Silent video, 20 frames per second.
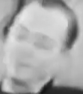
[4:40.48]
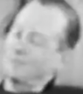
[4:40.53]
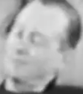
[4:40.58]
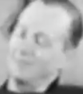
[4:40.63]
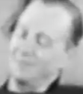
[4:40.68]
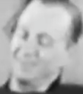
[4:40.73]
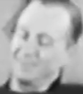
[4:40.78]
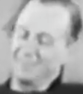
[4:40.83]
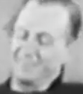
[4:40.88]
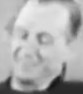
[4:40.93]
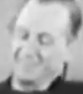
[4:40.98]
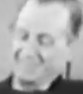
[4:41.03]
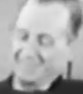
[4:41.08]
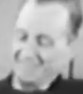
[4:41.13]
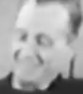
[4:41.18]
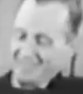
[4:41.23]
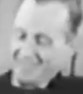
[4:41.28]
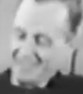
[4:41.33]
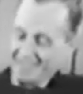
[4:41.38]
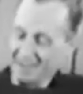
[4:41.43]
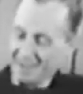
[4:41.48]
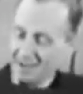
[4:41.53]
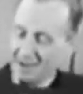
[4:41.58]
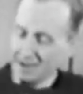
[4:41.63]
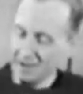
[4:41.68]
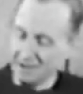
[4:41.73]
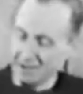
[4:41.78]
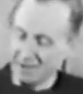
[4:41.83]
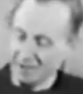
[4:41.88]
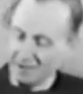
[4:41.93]
No.
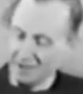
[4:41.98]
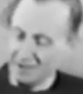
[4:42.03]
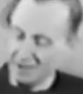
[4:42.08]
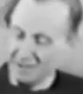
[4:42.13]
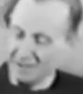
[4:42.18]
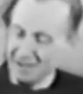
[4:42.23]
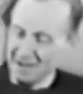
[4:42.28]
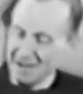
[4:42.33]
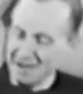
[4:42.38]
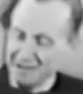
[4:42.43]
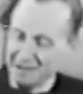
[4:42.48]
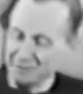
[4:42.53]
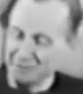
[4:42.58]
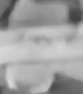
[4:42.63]
Can't kick on that.